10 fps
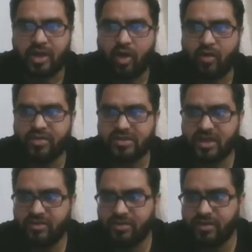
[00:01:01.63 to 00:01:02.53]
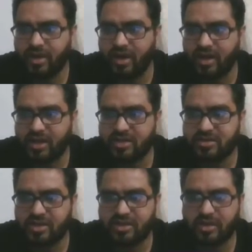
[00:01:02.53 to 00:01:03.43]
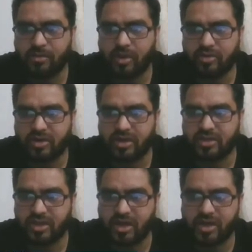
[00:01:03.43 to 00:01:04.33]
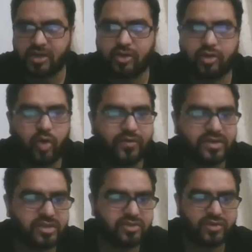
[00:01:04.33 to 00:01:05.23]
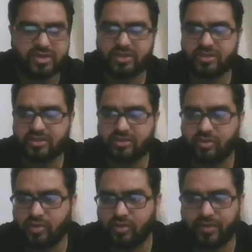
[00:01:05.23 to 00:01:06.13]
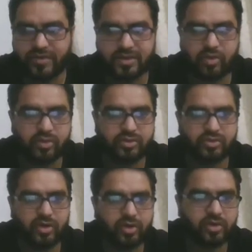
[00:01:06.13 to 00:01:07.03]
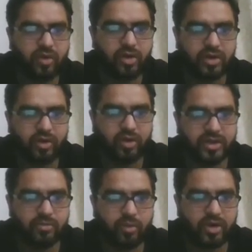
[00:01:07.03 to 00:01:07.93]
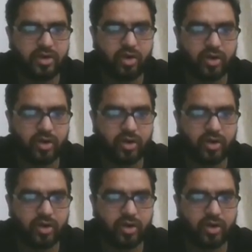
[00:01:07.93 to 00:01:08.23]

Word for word: now, obviously, we are concerned about uh, the current COVID situation, so we will go through the all, all the important